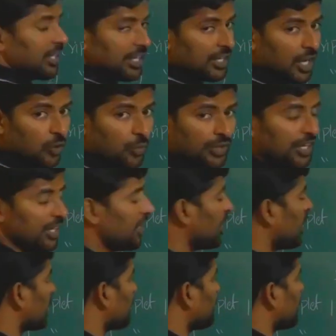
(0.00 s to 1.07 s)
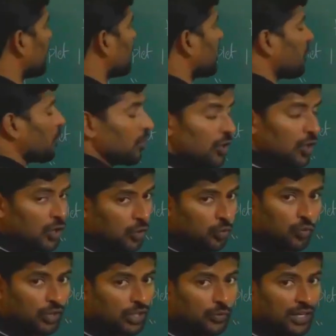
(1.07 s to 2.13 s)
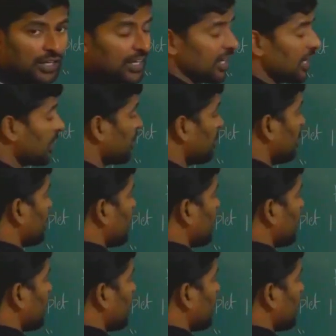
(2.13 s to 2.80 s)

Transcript: D. How many D atoms are there? Only one D atom is